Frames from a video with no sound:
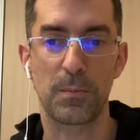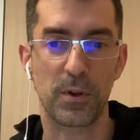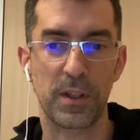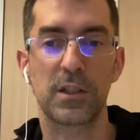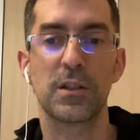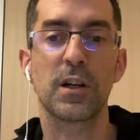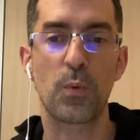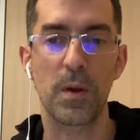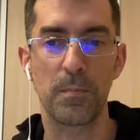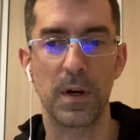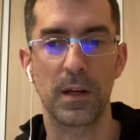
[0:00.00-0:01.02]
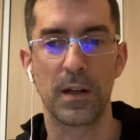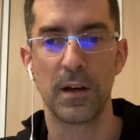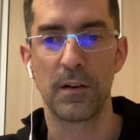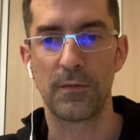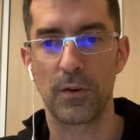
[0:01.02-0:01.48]
personal protection
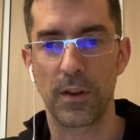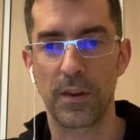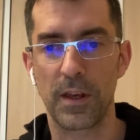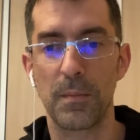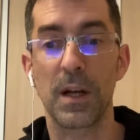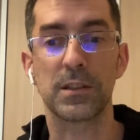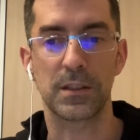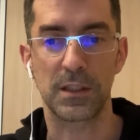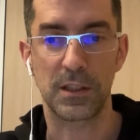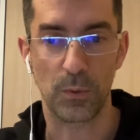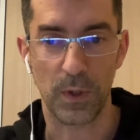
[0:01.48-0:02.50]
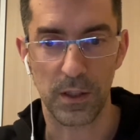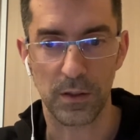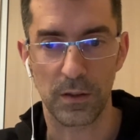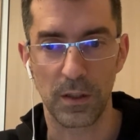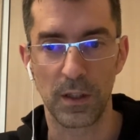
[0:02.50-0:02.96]
equipment for the emergency
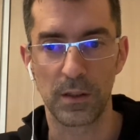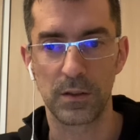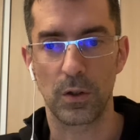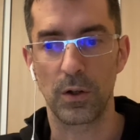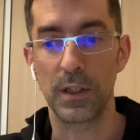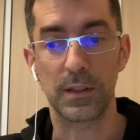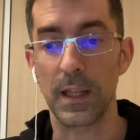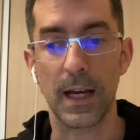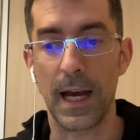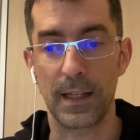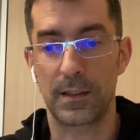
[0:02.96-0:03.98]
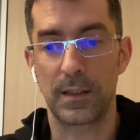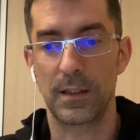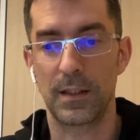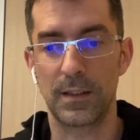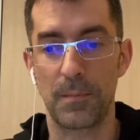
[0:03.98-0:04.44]
situation. So it didn't have
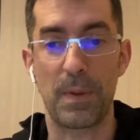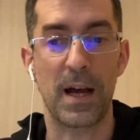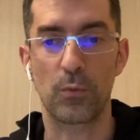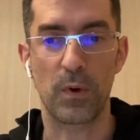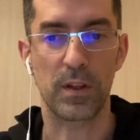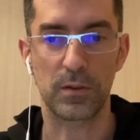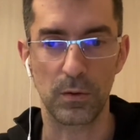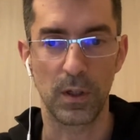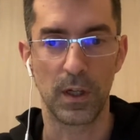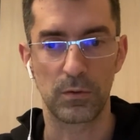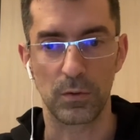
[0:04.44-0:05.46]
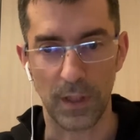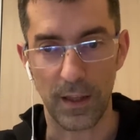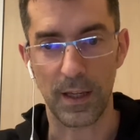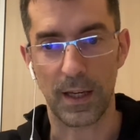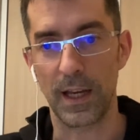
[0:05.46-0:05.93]
the bandwidth to
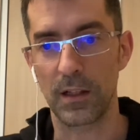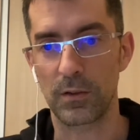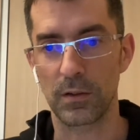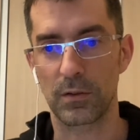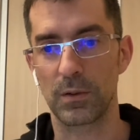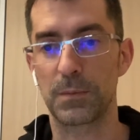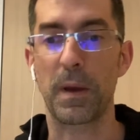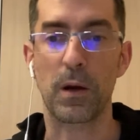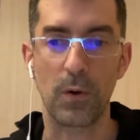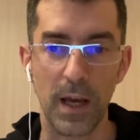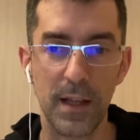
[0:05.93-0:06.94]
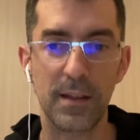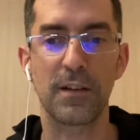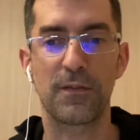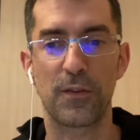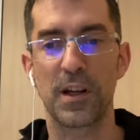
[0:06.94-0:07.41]
dedicate on to
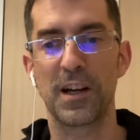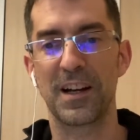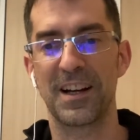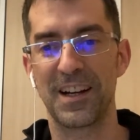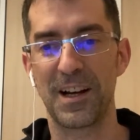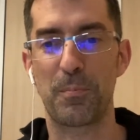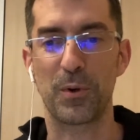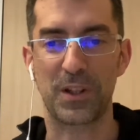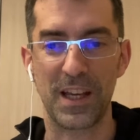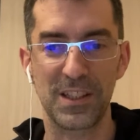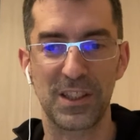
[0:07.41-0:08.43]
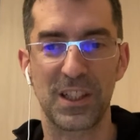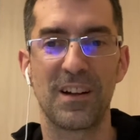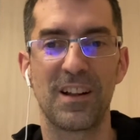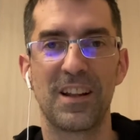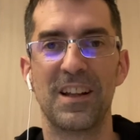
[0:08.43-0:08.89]
speculating for a
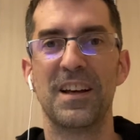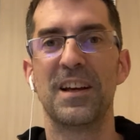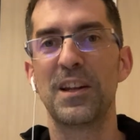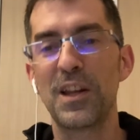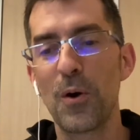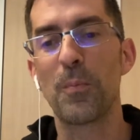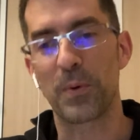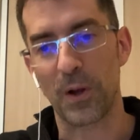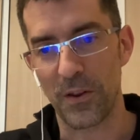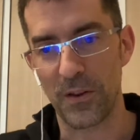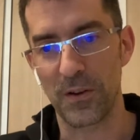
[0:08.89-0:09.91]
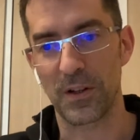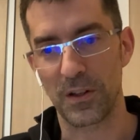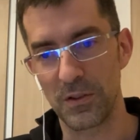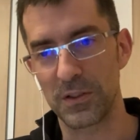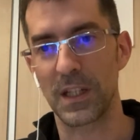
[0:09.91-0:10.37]
potential new
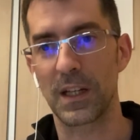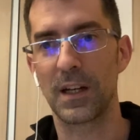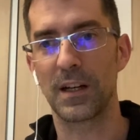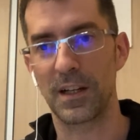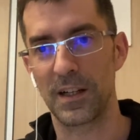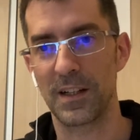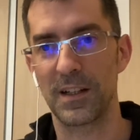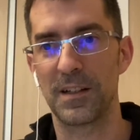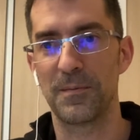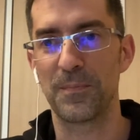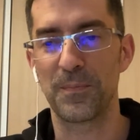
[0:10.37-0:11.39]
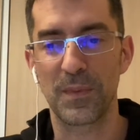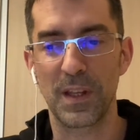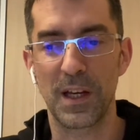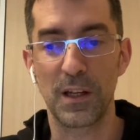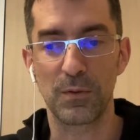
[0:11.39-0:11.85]
product using
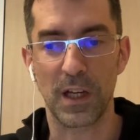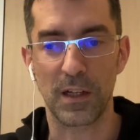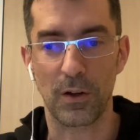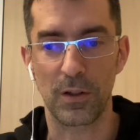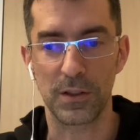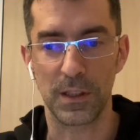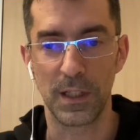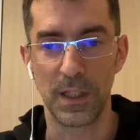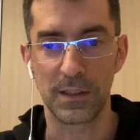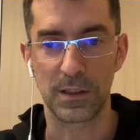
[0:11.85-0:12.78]
a new technology.